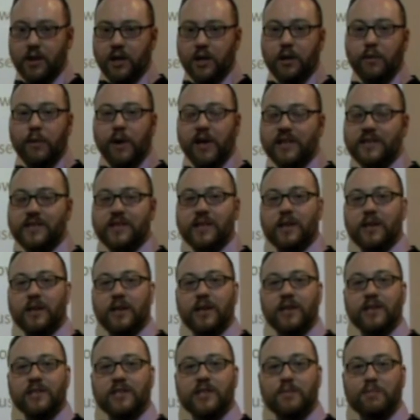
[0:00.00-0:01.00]
Gewesen
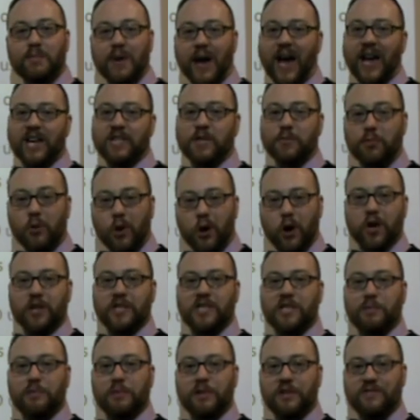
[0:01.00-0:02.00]
is the past
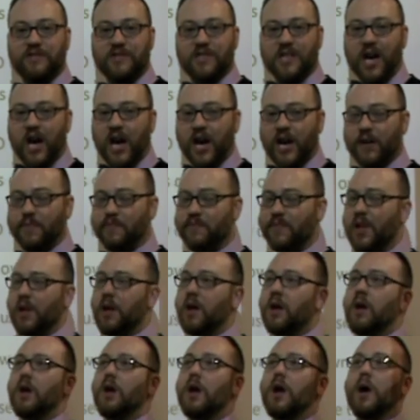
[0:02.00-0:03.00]
participle of psi.
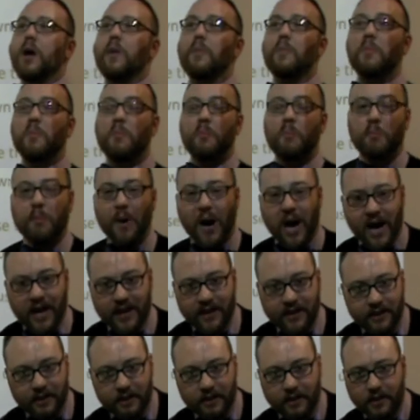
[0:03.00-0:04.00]

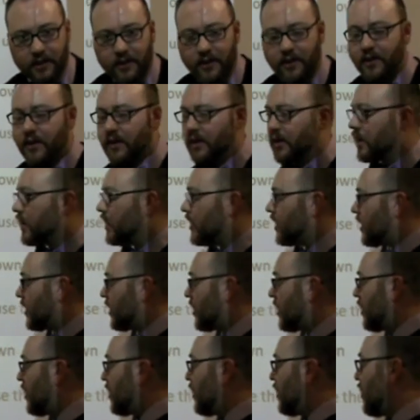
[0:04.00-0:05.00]
But
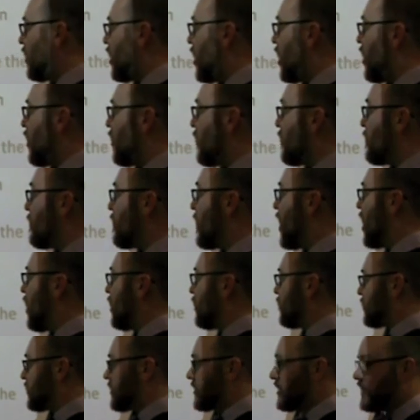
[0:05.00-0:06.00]

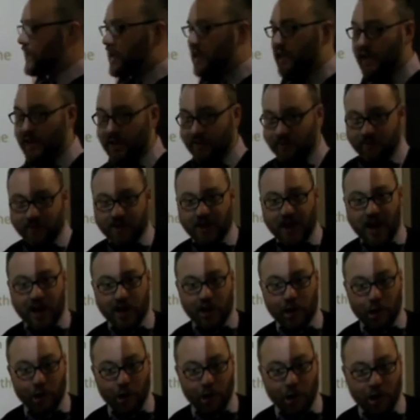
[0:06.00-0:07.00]
most, if
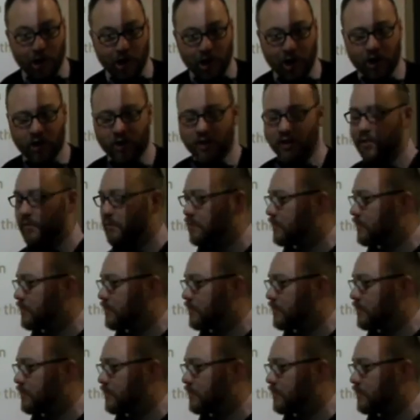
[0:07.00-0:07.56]
not all,